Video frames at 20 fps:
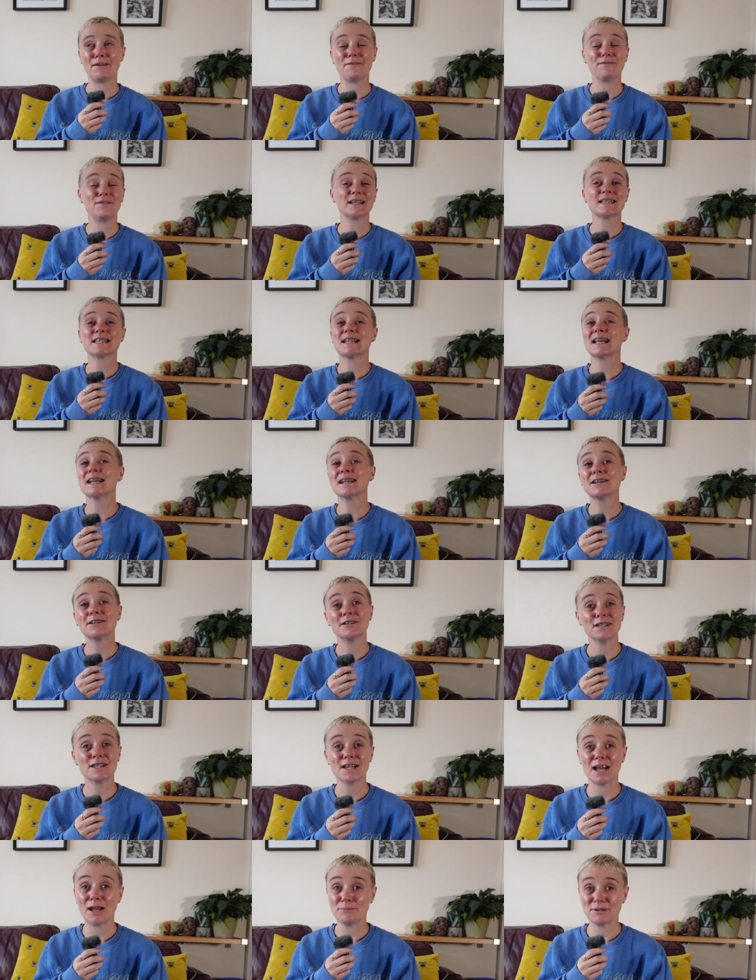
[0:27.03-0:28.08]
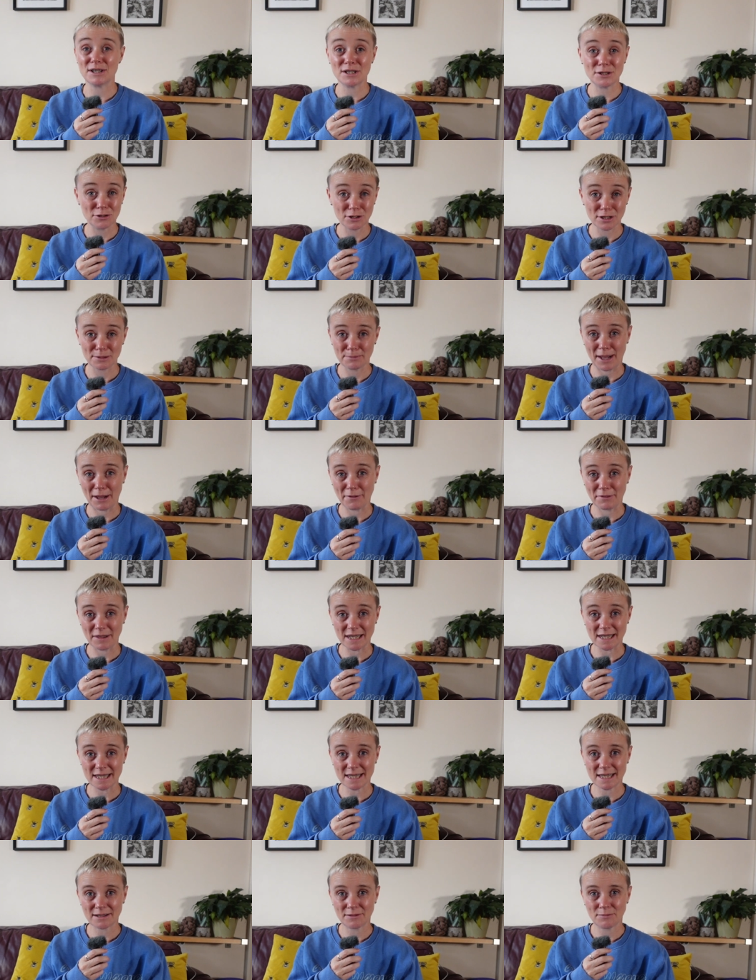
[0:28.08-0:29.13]
it feels like a good time to talk about
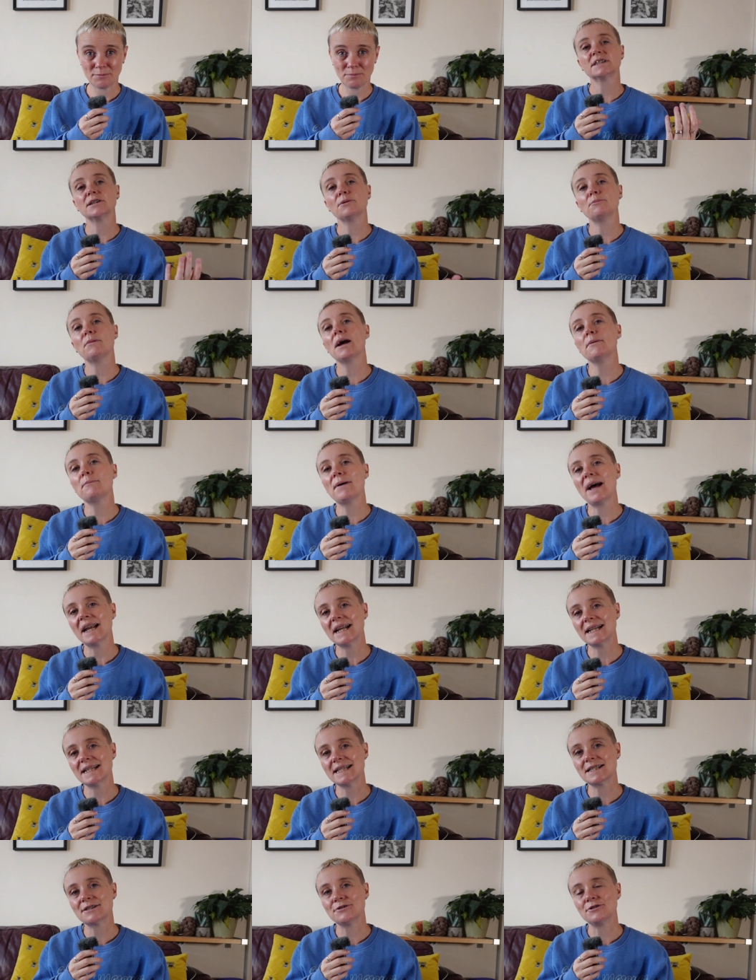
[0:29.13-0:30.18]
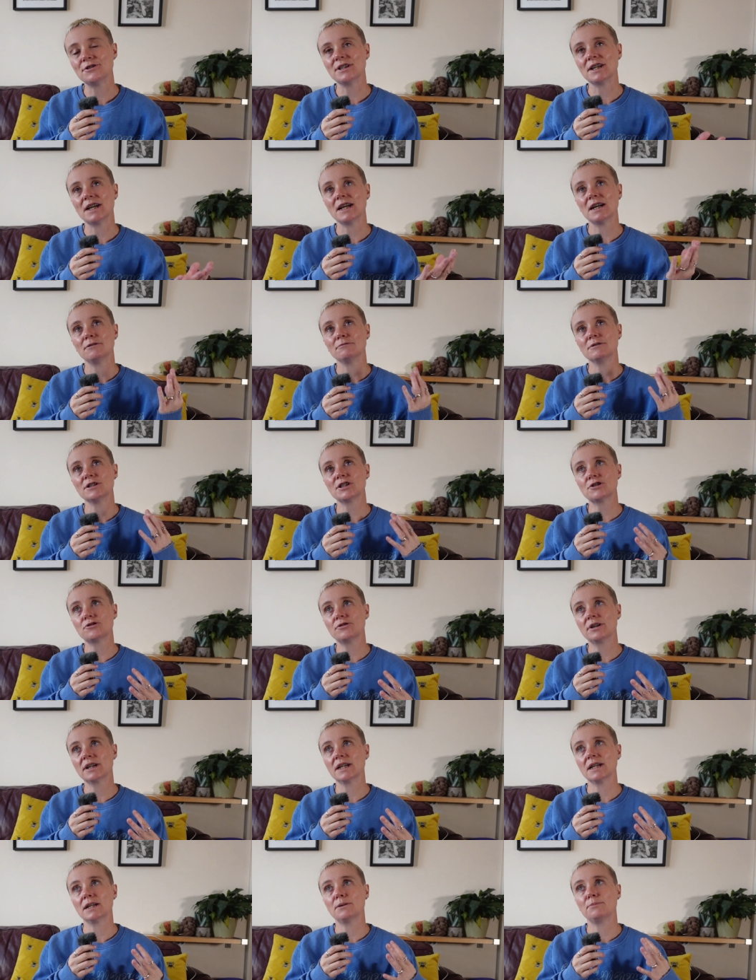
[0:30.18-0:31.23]
this. So my panic disorder was
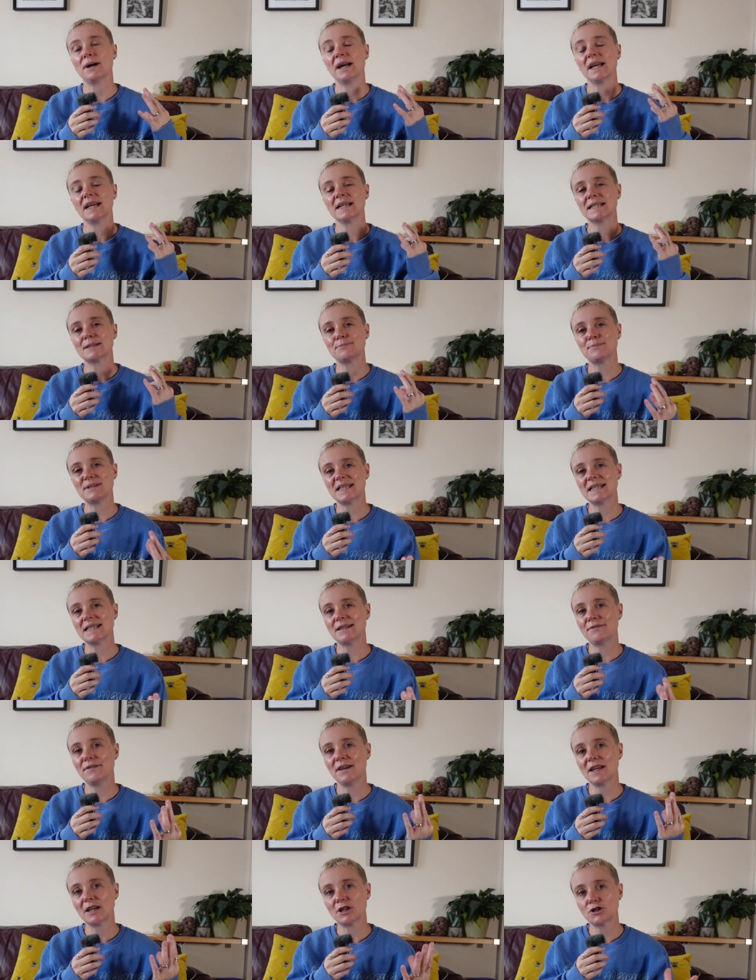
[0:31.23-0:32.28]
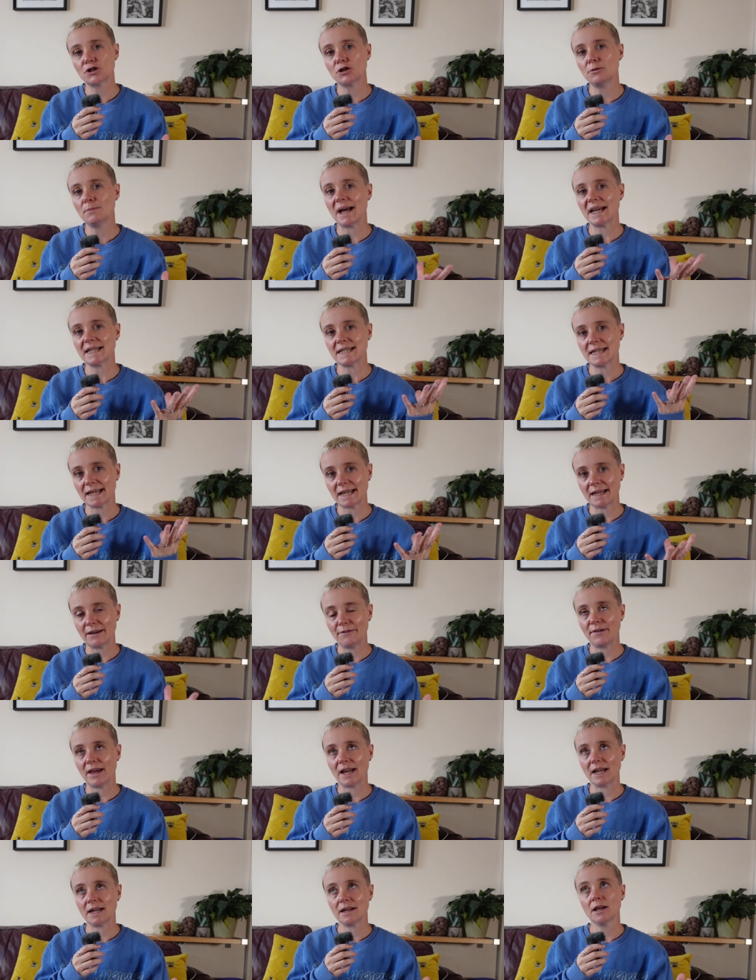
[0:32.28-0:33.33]
triggered by a specific traumatic
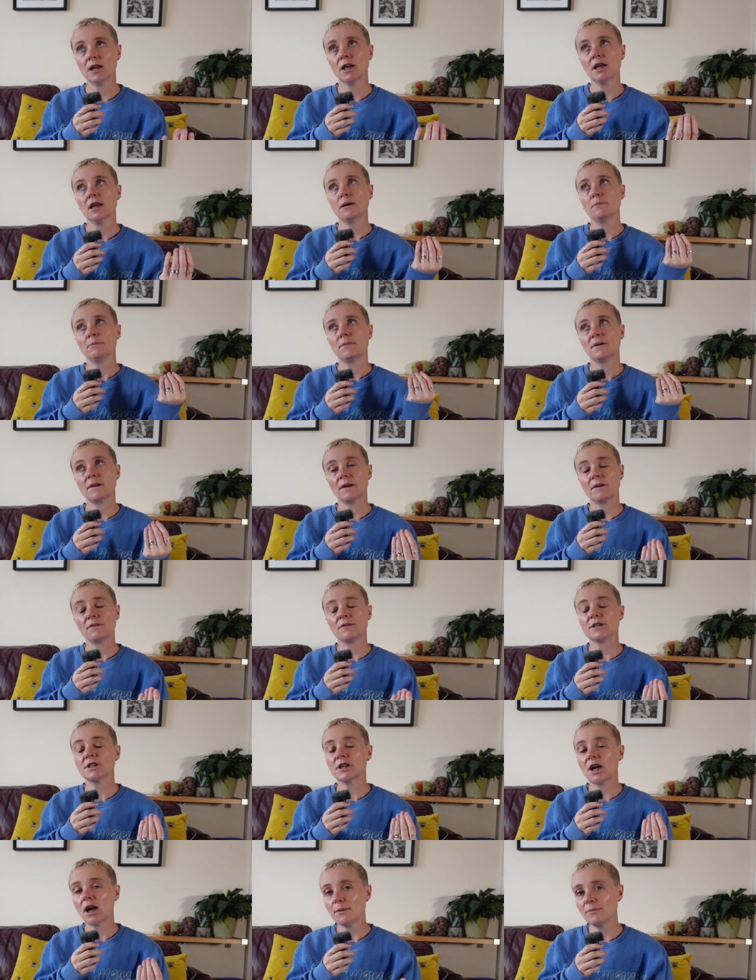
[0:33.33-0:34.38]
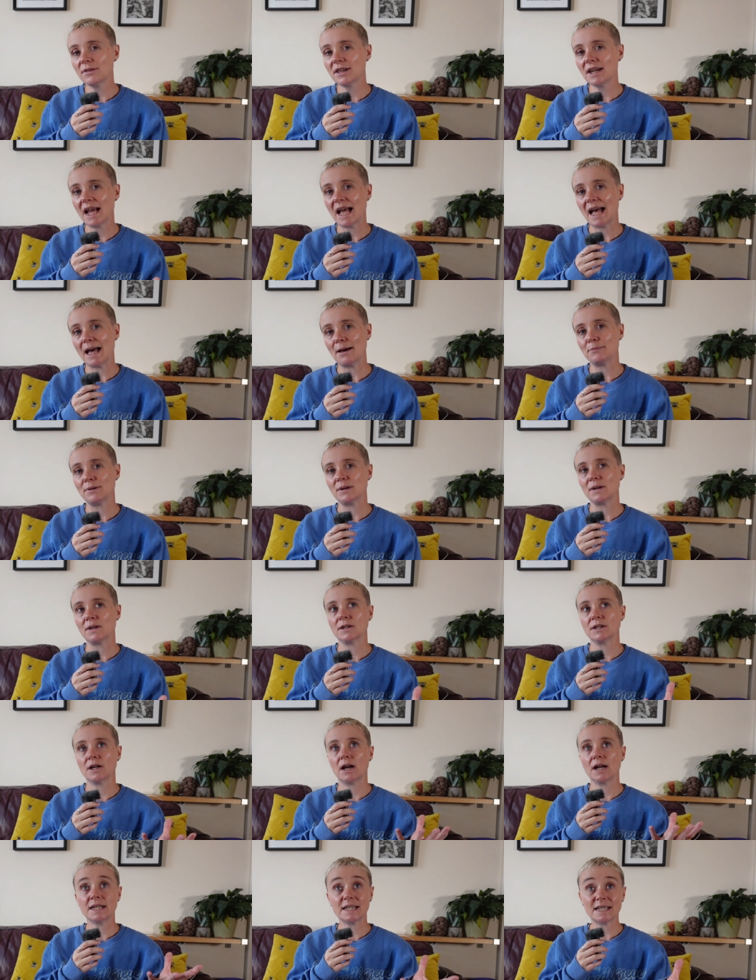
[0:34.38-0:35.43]
event, but at the time that it happened,
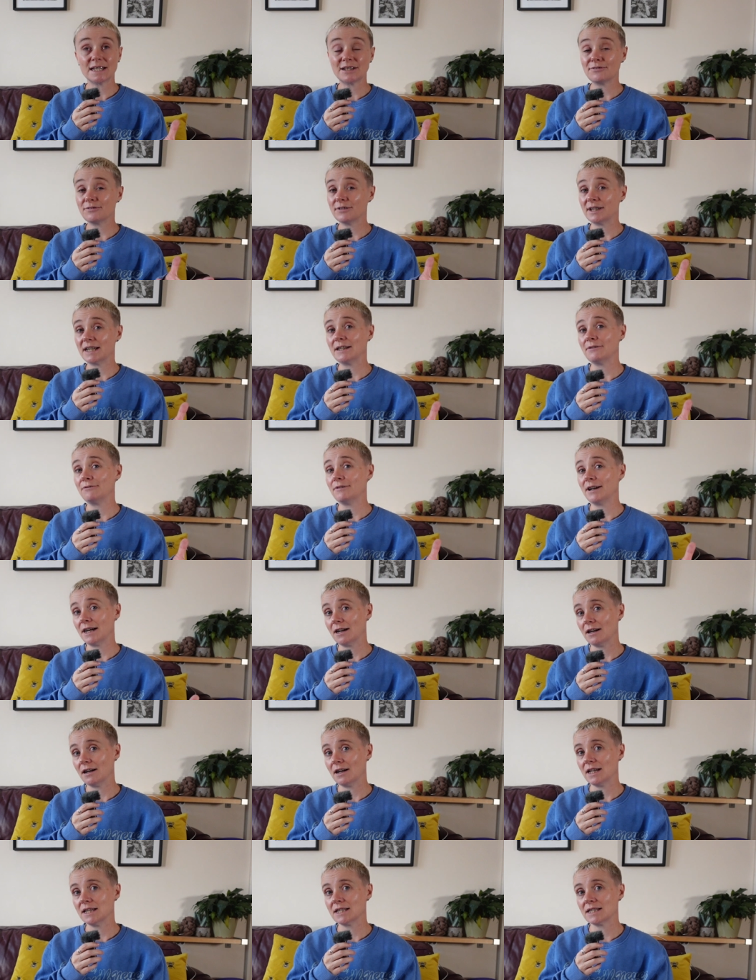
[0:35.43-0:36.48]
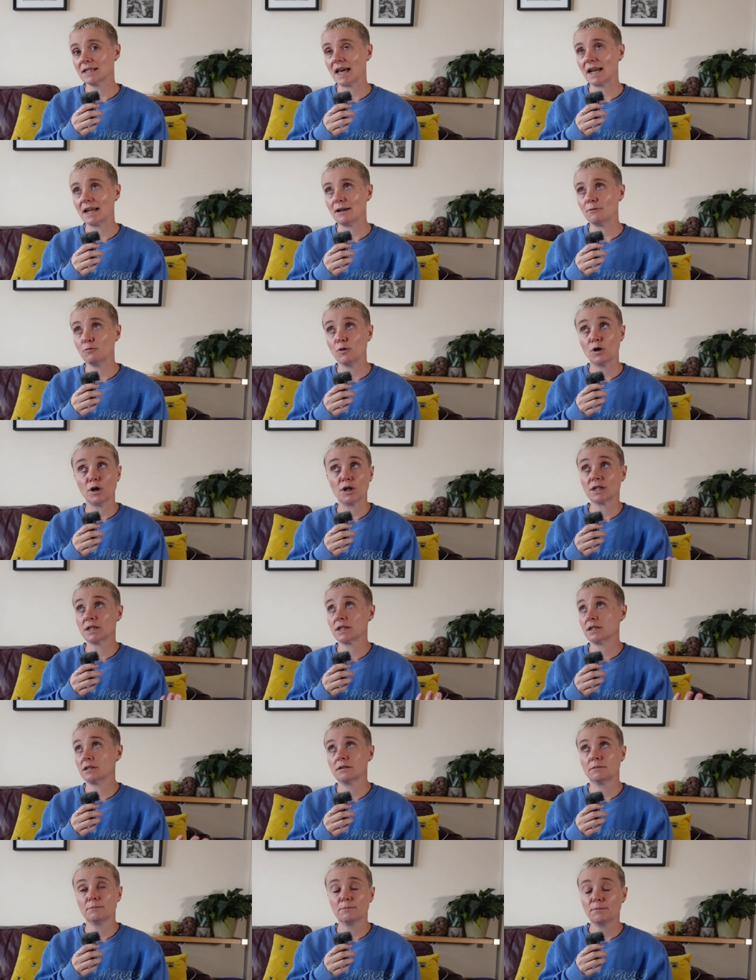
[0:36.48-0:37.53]
I didn't really realise that it
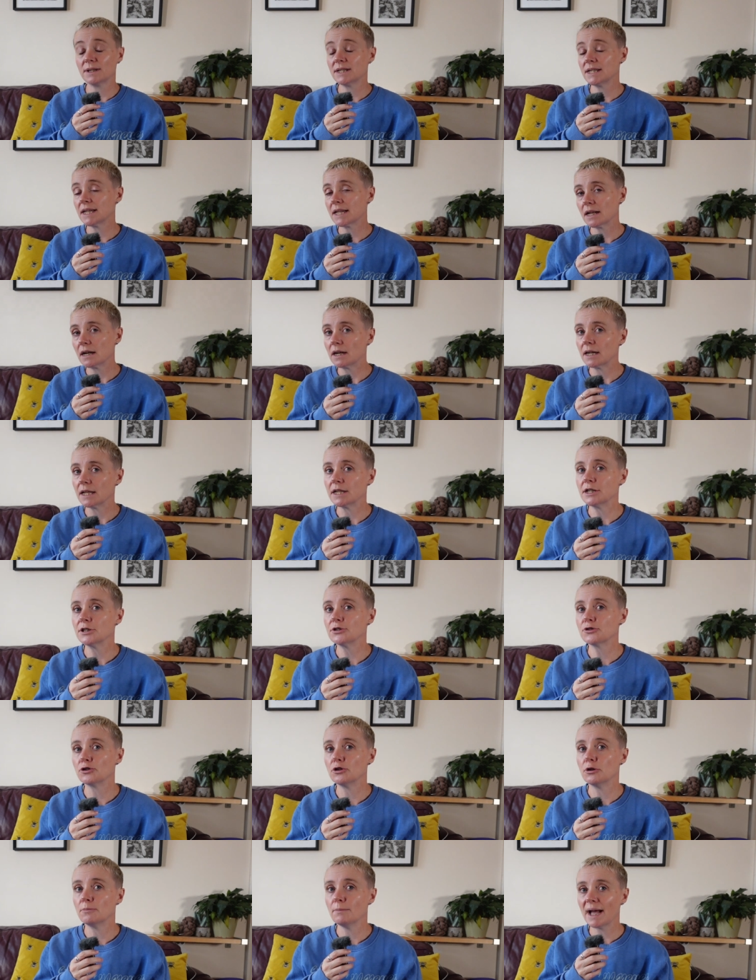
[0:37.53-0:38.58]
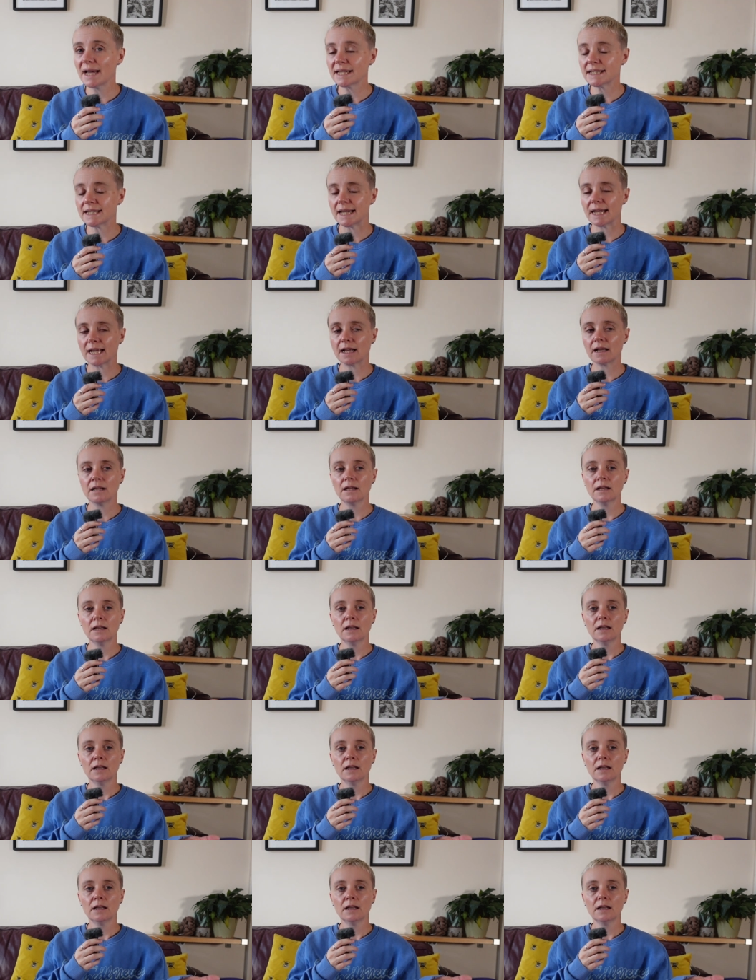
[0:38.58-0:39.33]
was particularly traumatic.